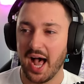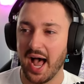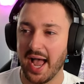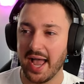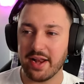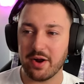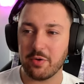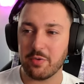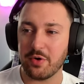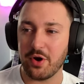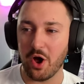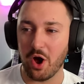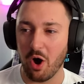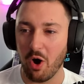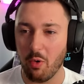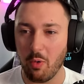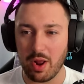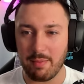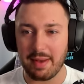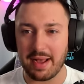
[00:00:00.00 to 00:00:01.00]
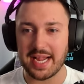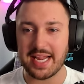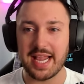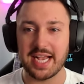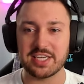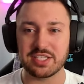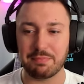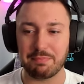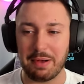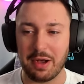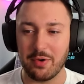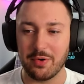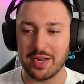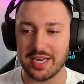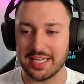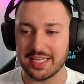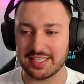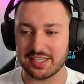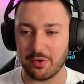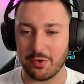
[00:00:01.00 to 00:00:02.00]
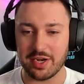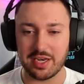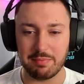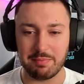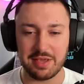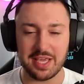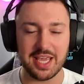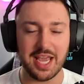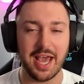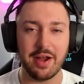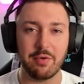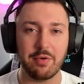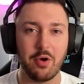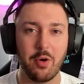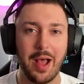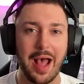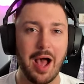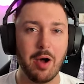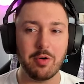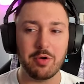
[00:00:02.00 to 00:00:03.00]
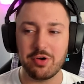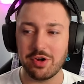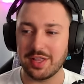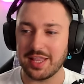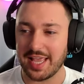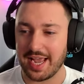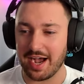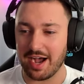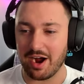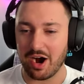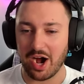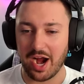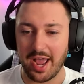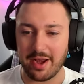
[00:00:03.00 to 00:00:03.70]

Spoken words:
I don't know what my next opponent is going to be. I don't know how good they are.